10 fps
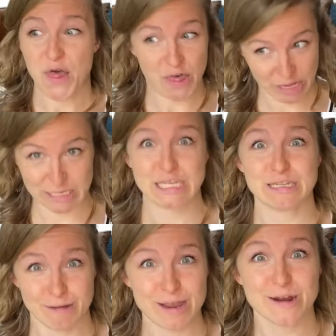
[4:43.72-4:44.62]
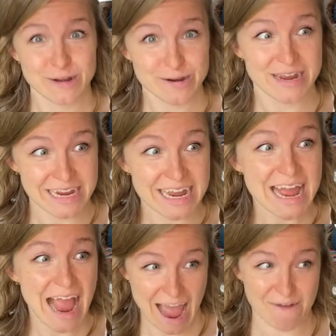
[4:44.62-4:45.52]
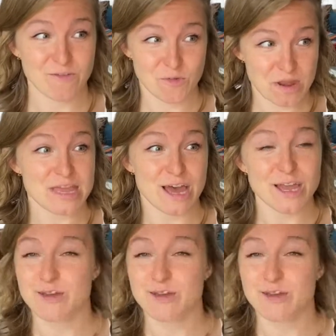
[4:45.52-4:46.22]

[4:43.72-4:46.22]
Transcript: this is what you're doing after we thought